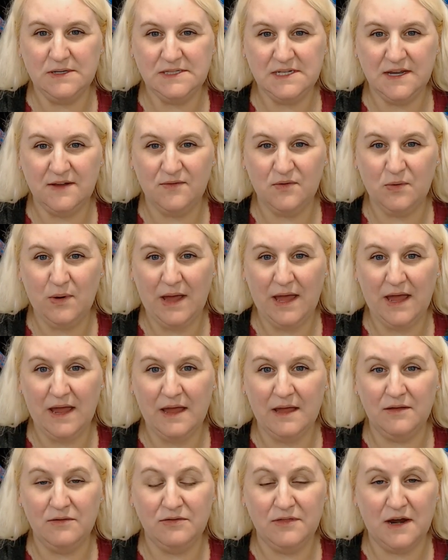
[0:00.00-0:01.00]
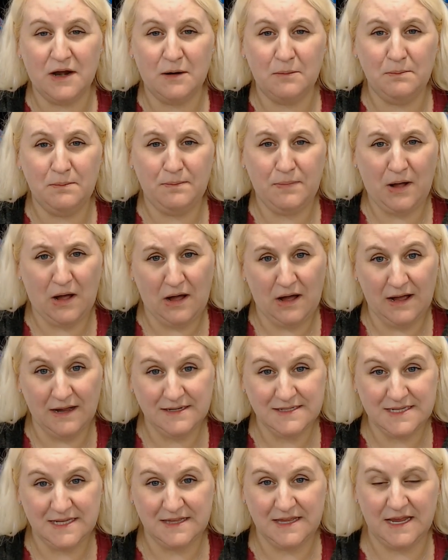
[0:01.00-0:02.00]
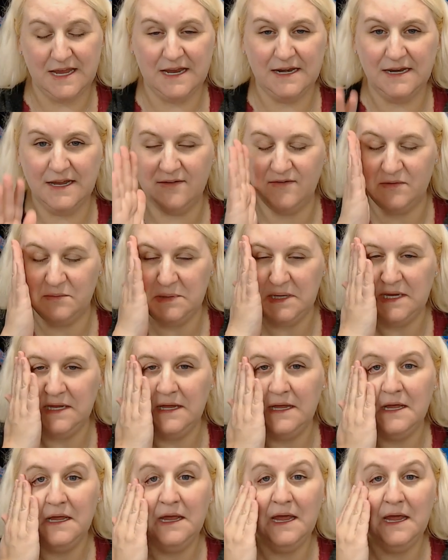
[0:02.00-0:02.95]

to give away their box that they had given me.